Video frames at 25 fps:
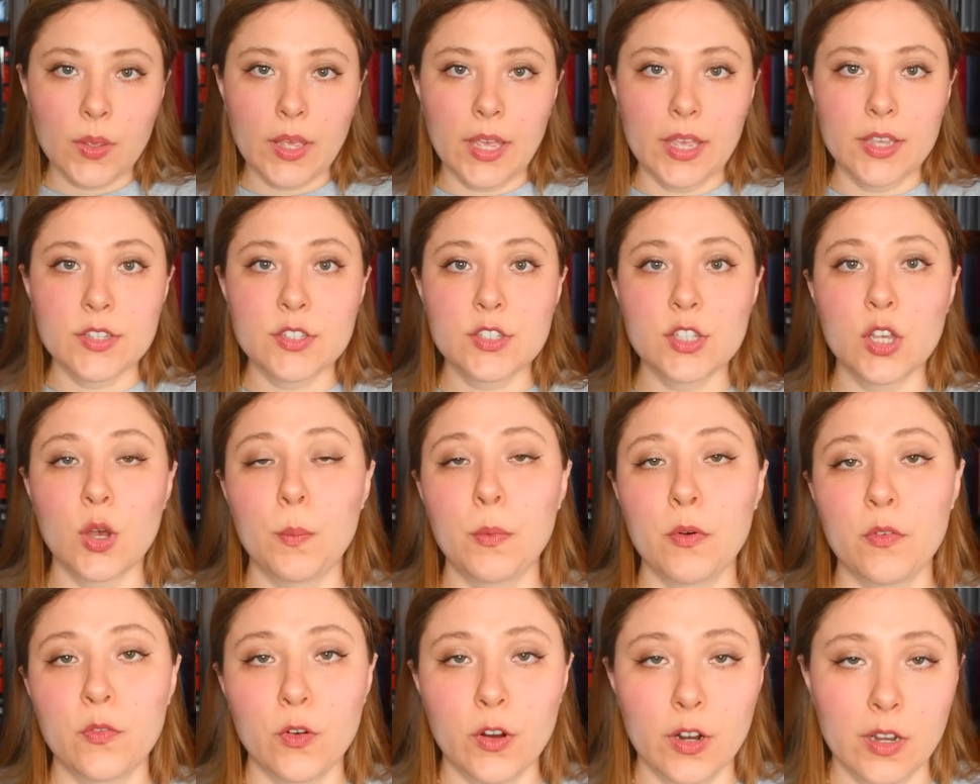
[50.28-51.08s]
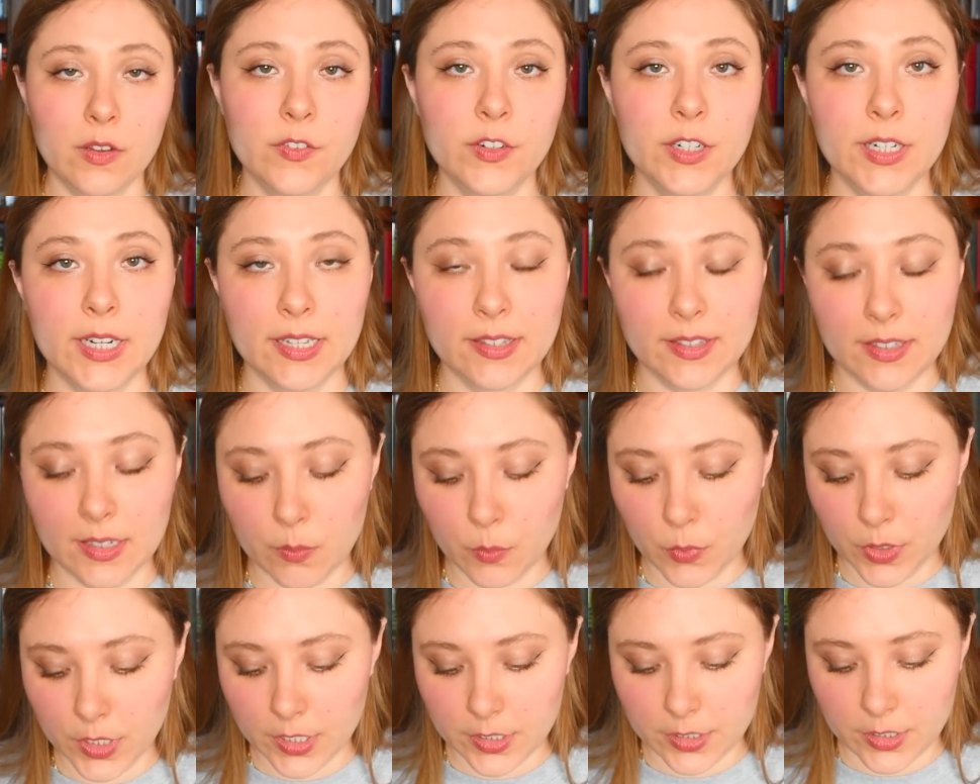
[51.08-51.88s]
Okay, so before I forget
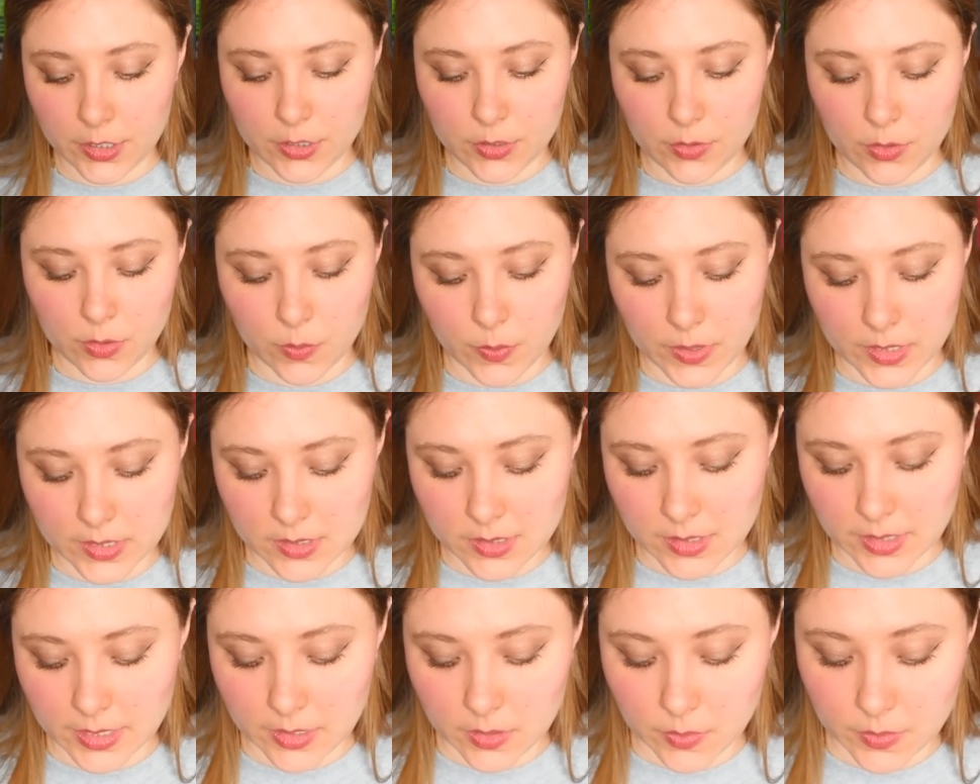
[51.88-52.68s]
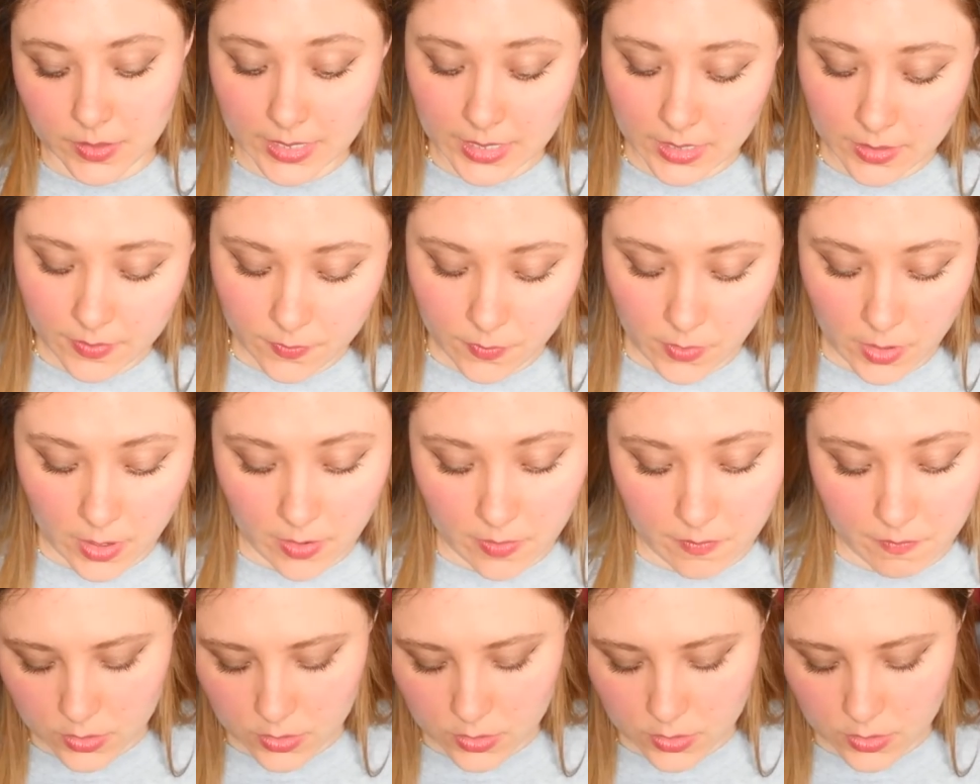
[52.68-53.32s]
them, we're gonna do the ones that I don't have yet.